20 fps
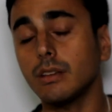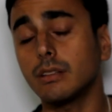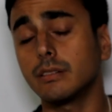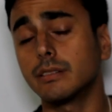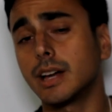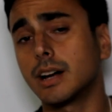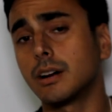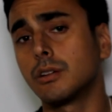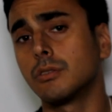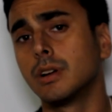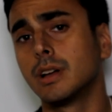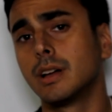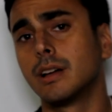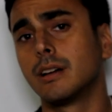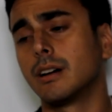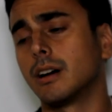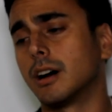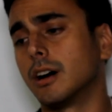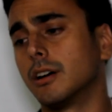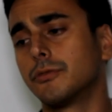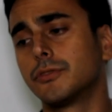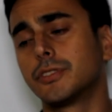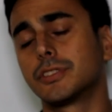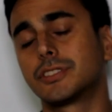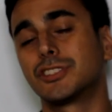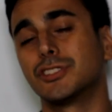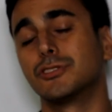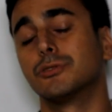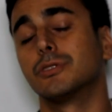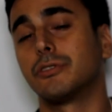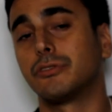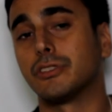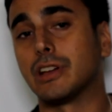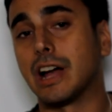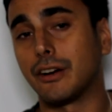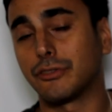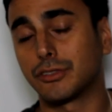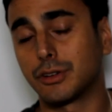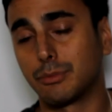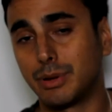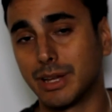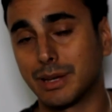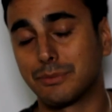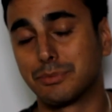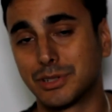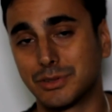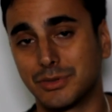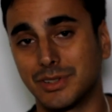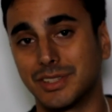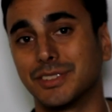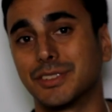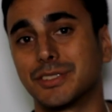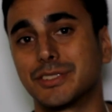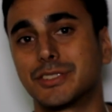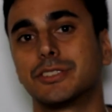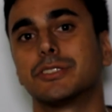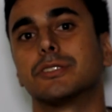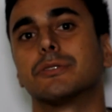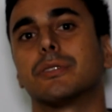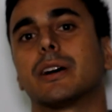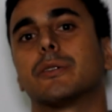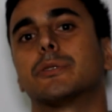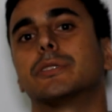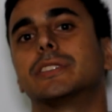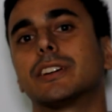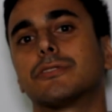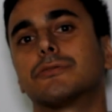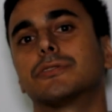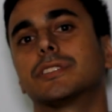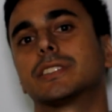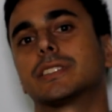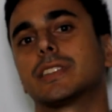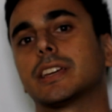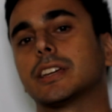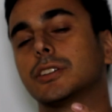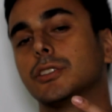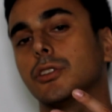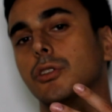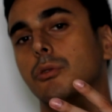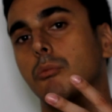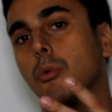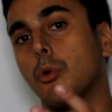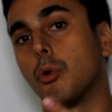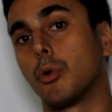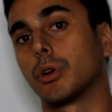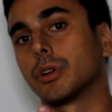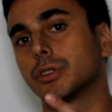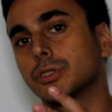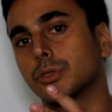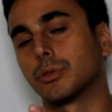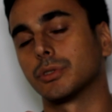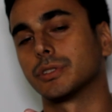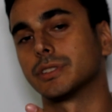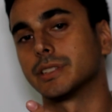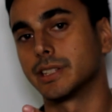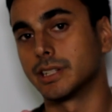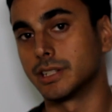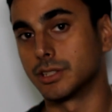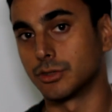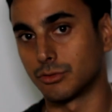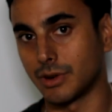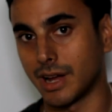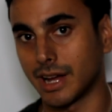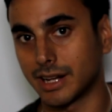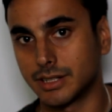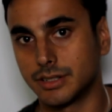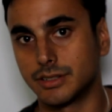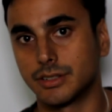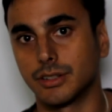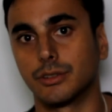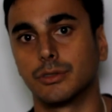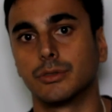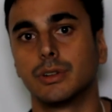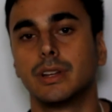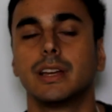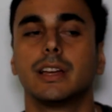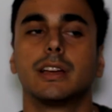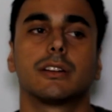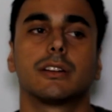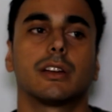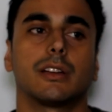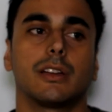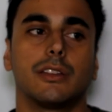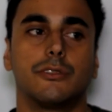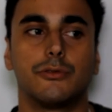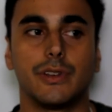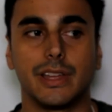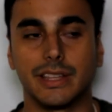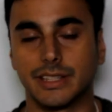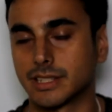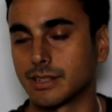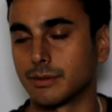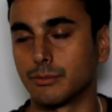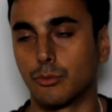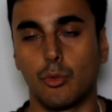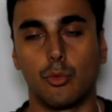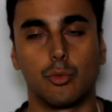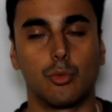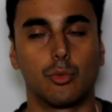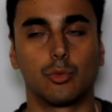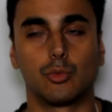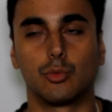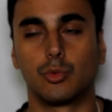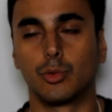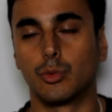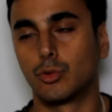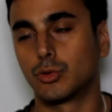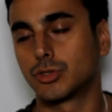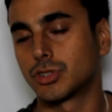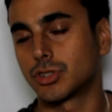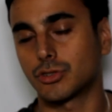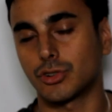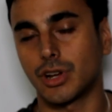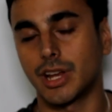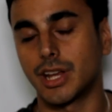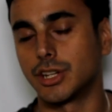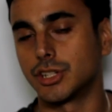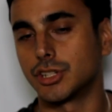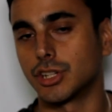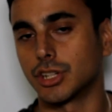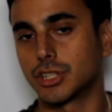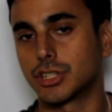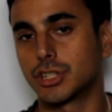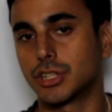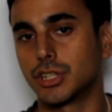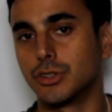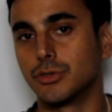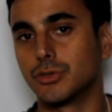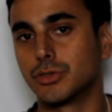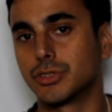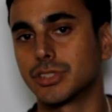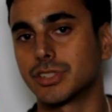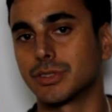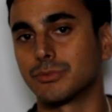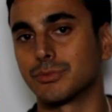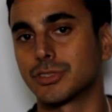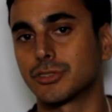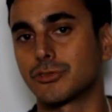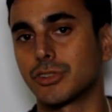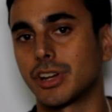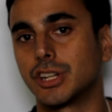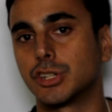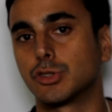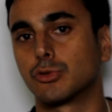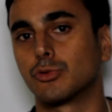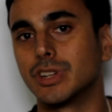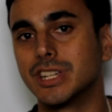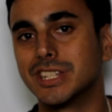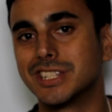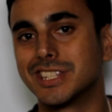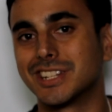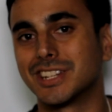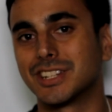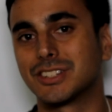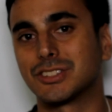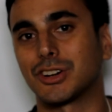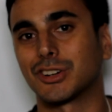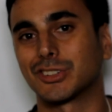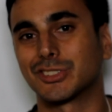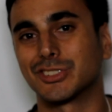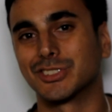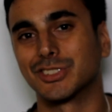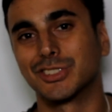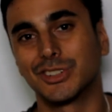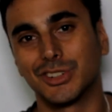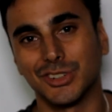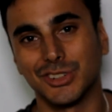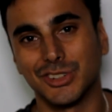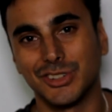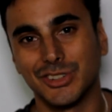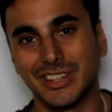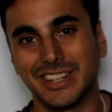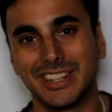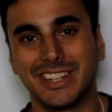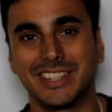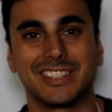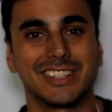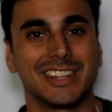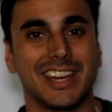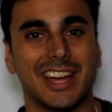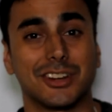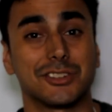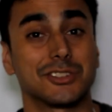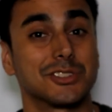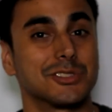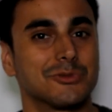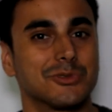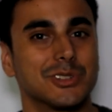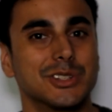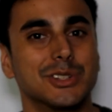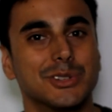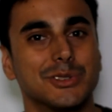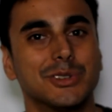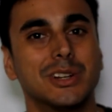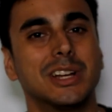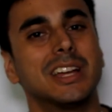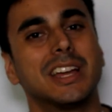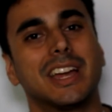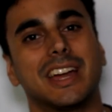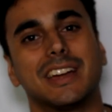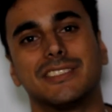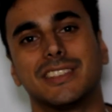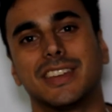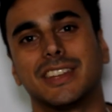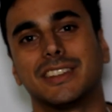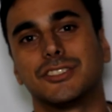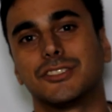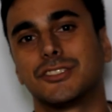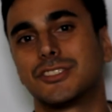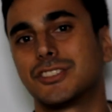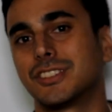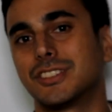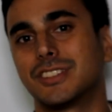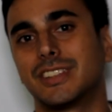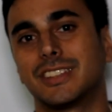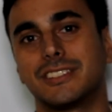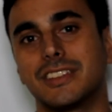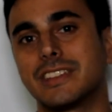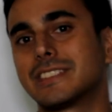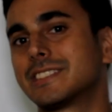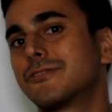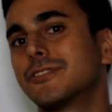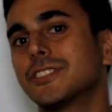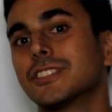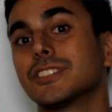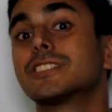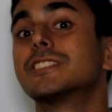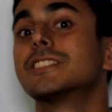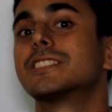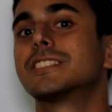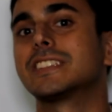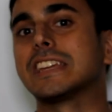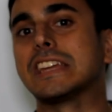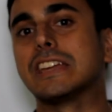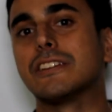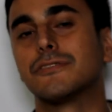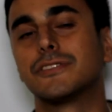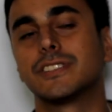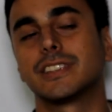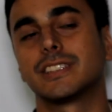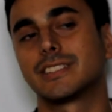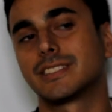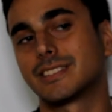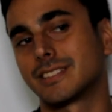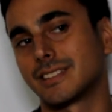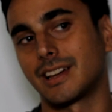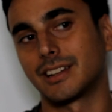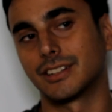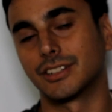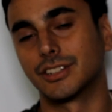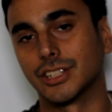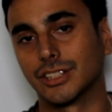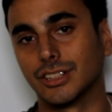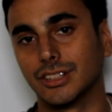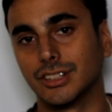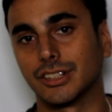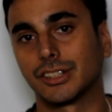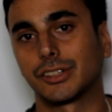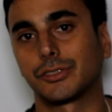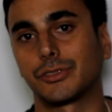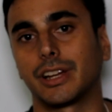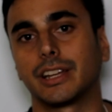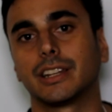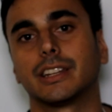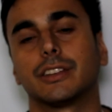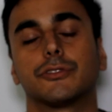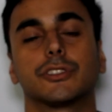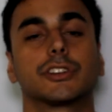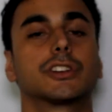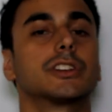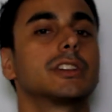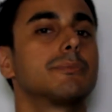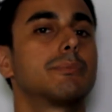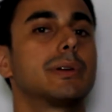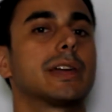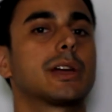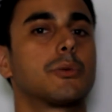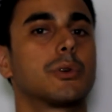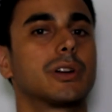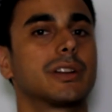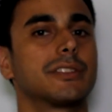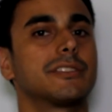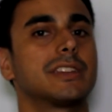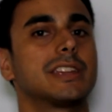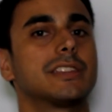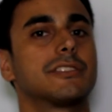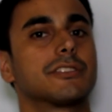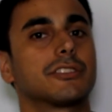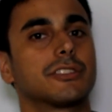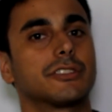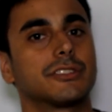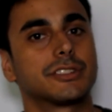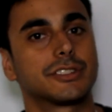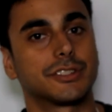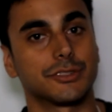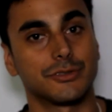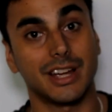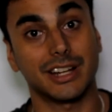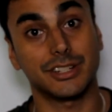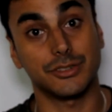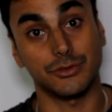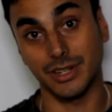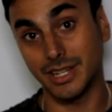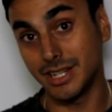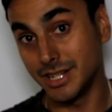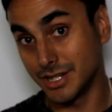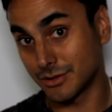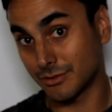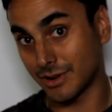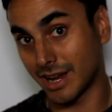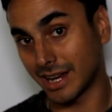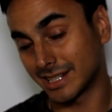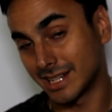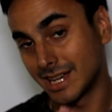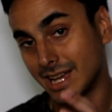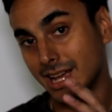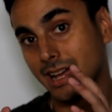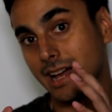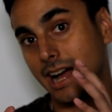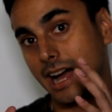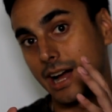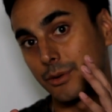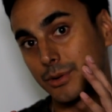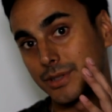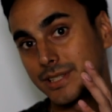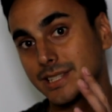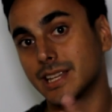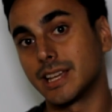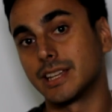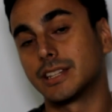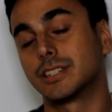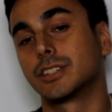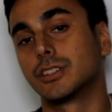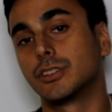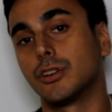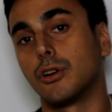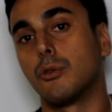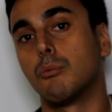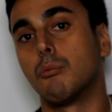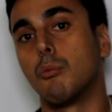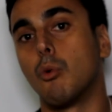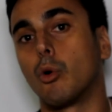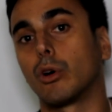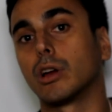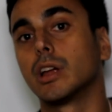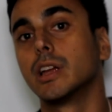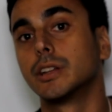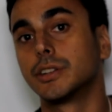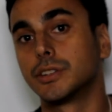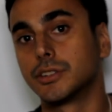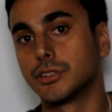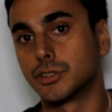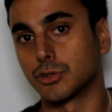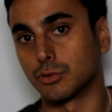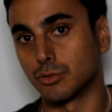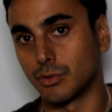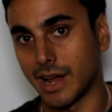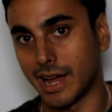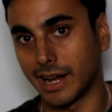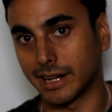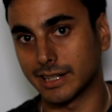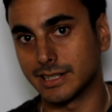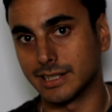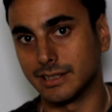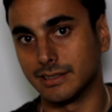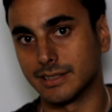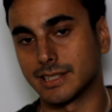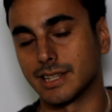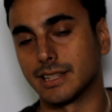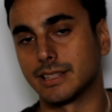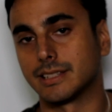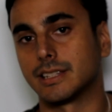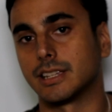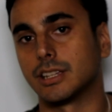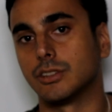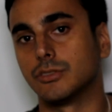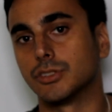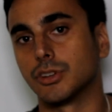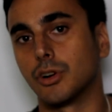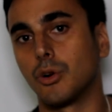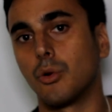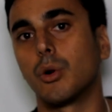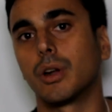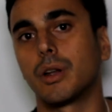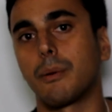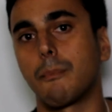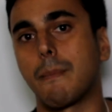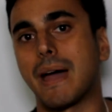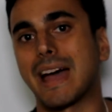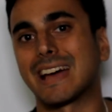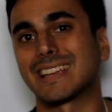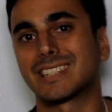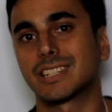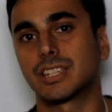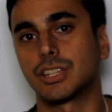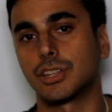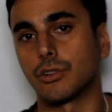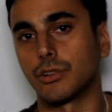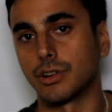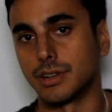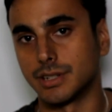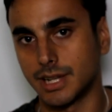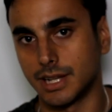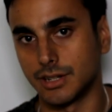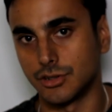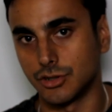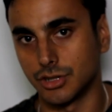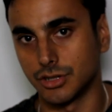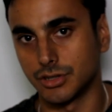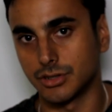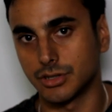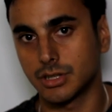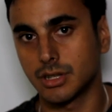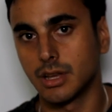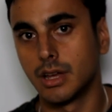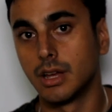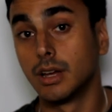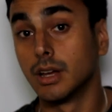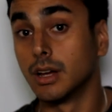Now, of the two, if you have to pick between those two, I would definitely say go more towards the direct. Don't invent some strange excuse, some strange reason to talk to the girl that isn't actually real, and then she gets, feels deceived. It's not a good look, right? If you're gonna pick one of either direct or indirect, I would say to go more direct in the sense that you don't wanna mask your intentions.